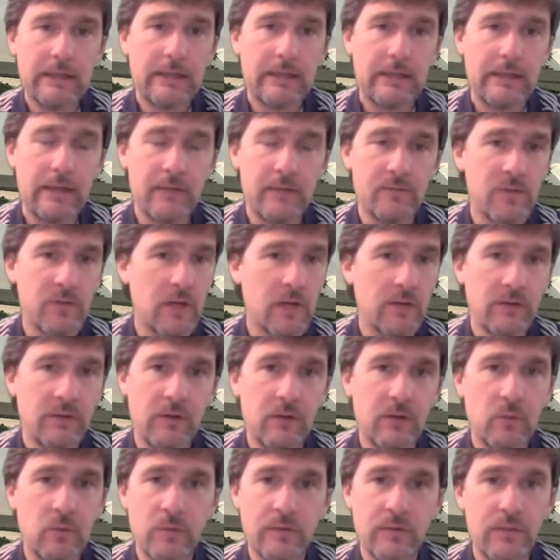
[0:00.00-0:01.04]
I've not
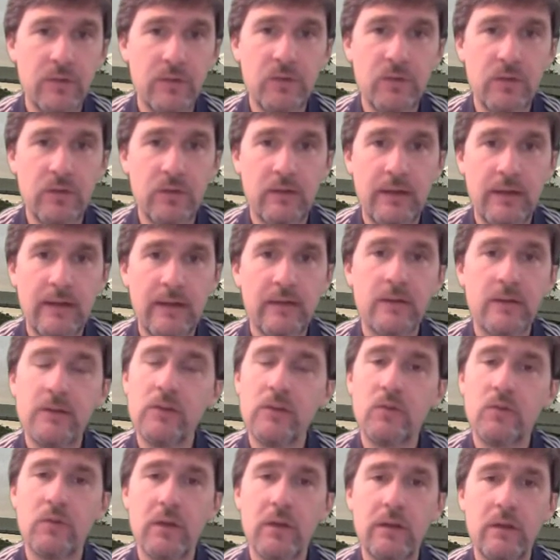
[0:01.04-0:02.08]
dealt with Disneyland in
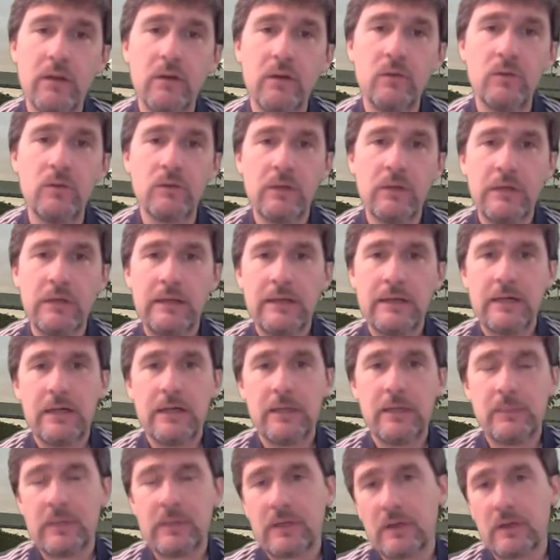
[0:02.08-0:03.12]
these videos
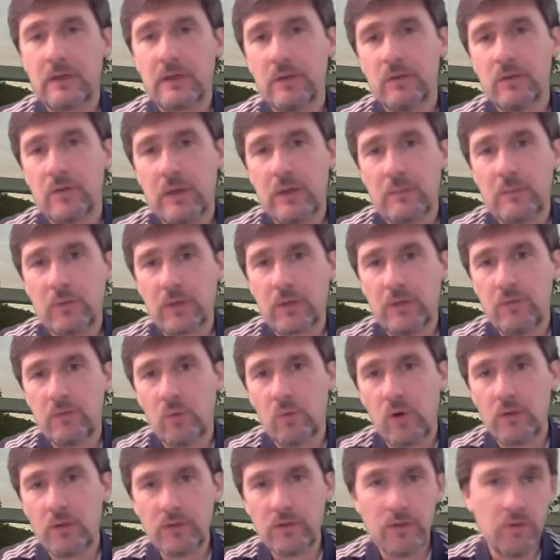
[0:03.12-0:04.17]
because I believe
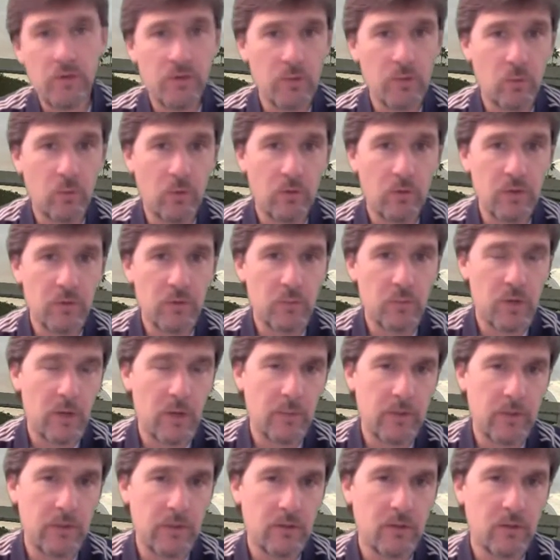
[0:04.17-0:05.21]
Walt Disney World is
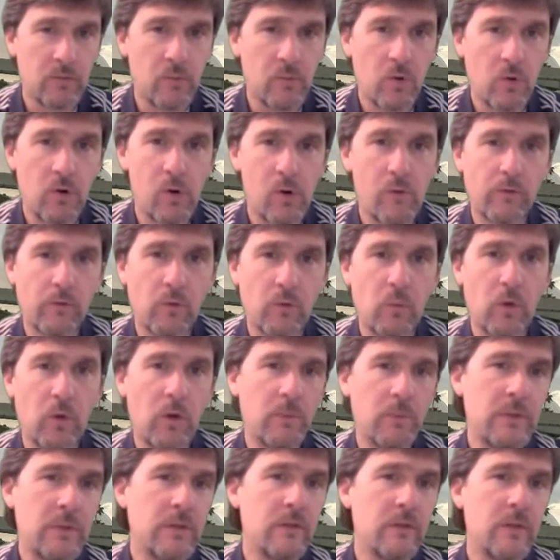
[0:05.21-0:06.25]
probably a little more
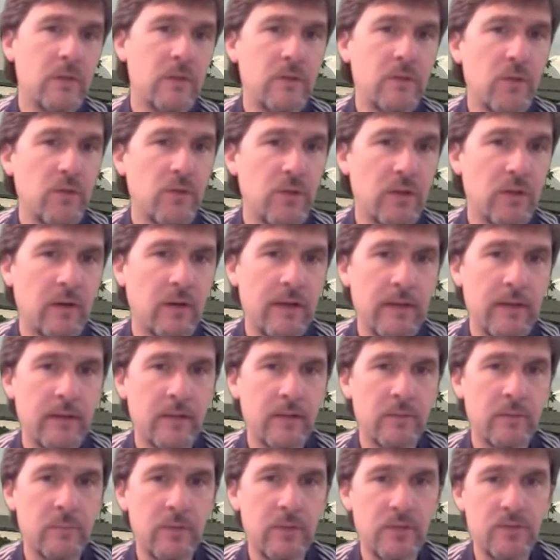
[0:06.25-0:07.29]
overwhelming than Disneyland
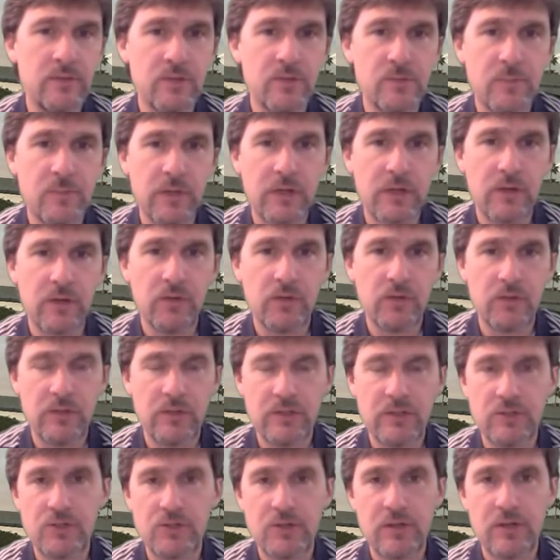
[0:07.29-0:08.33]
can be just because of
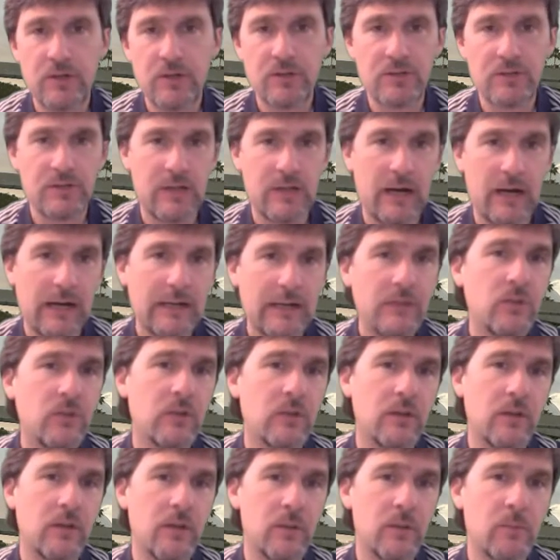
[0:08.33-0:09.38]
its sheer size
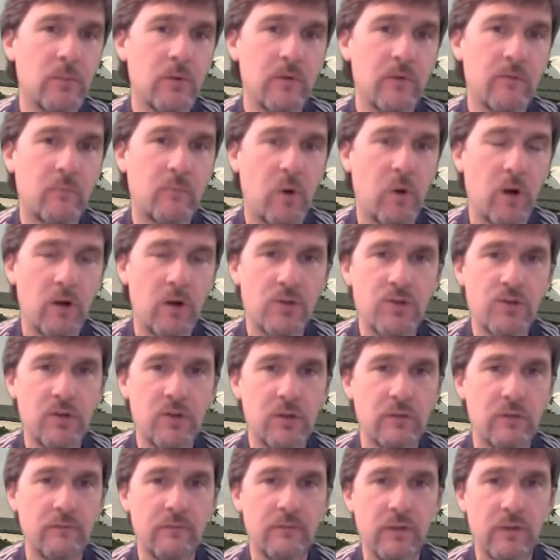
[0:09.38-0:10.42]
and the number of parks you
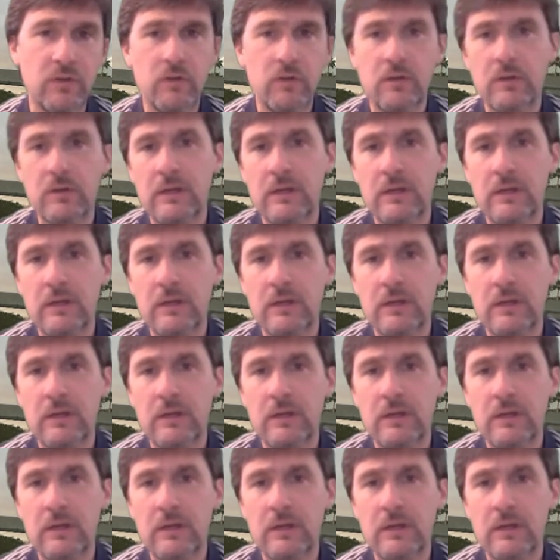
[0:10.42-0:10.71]
can visit.